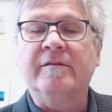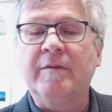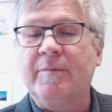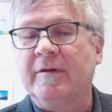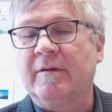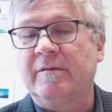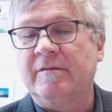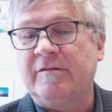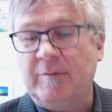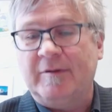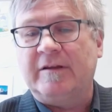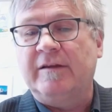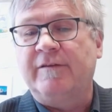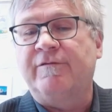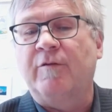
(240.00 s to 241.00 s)

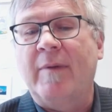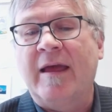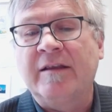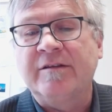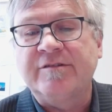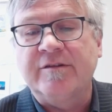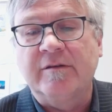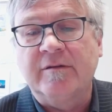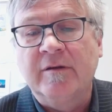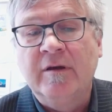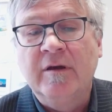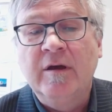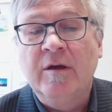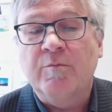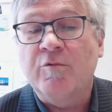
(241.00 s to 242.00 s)
typically from ancient
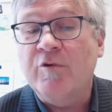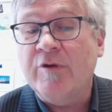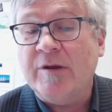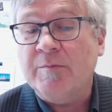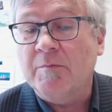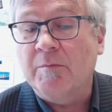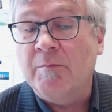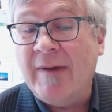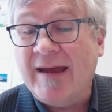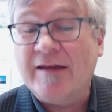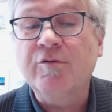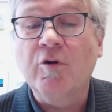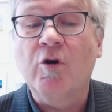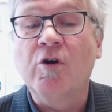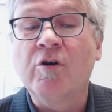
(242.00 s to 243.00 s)
marine
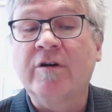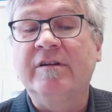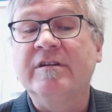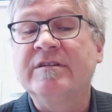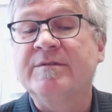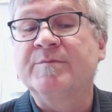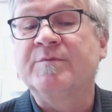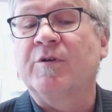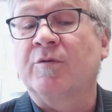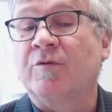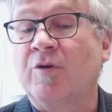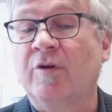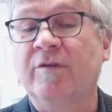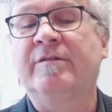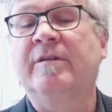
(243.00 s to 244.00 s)
microorganisms on
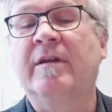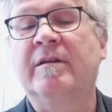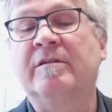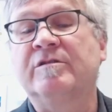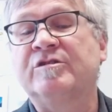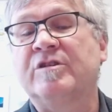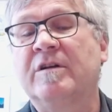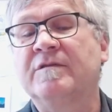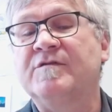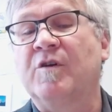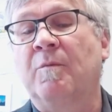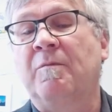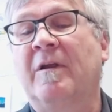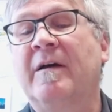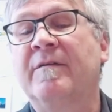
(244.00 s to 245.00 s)
continental shelves
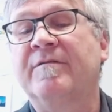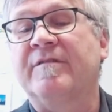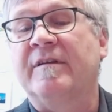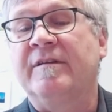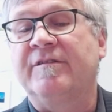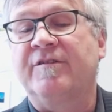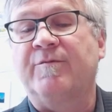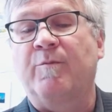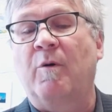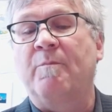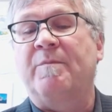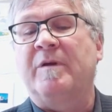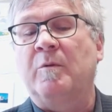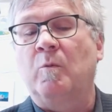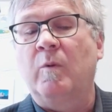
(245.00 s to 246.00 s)
or plants in
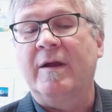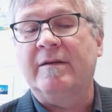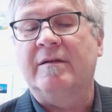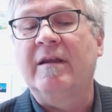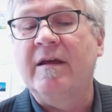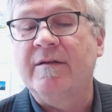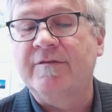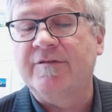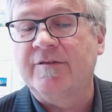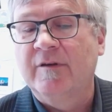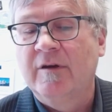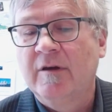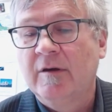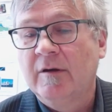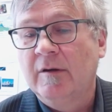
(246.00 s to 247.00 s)
swampy wetlands,
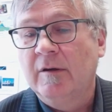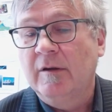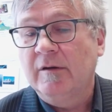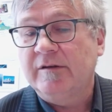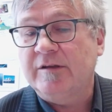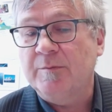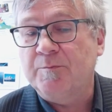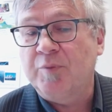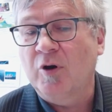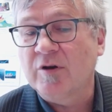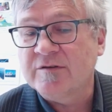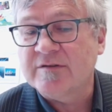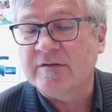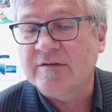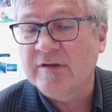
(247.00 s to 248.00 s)

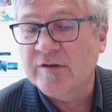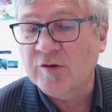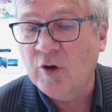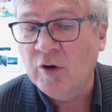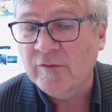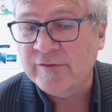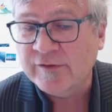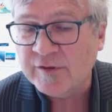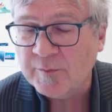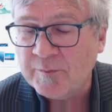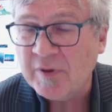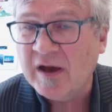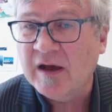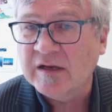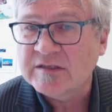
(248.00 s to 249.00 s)
deposited over the
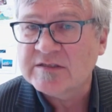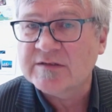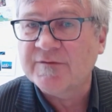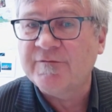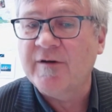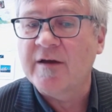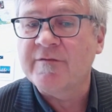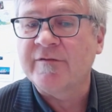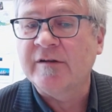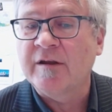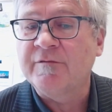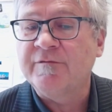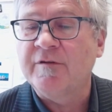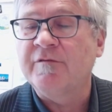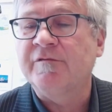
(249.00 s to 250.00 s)
past
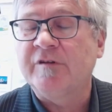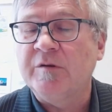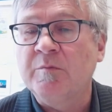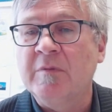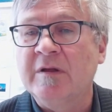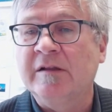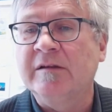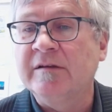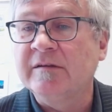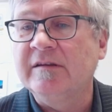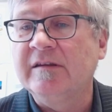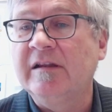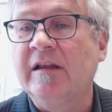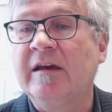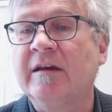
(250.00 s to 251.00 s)
550 million
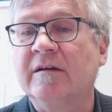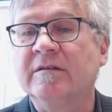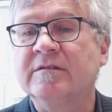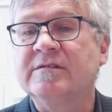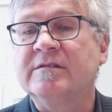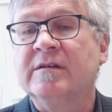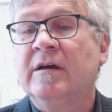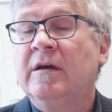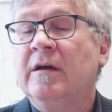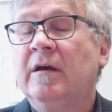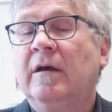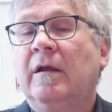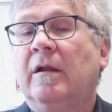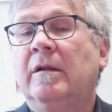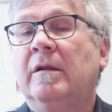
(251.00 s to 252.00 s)
years.
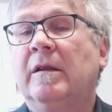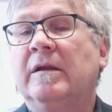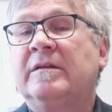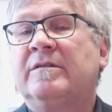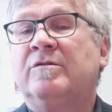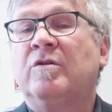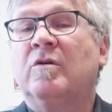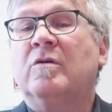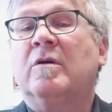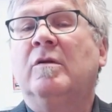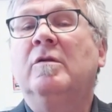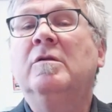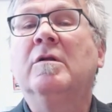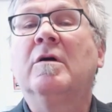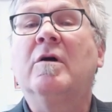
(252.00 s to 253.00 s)
It took a
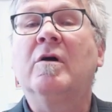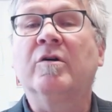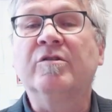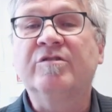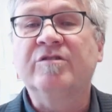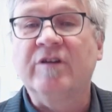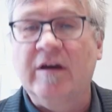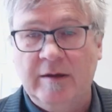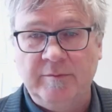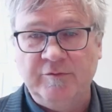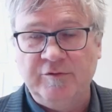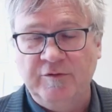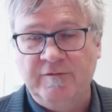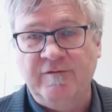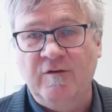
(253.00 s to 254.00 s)
long time
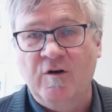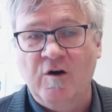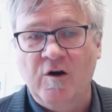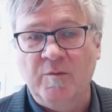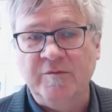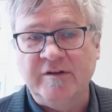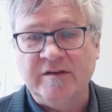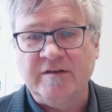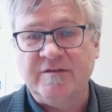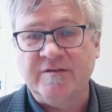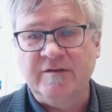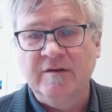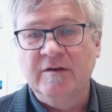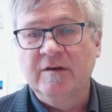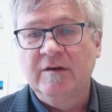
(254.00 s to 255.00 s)
to form these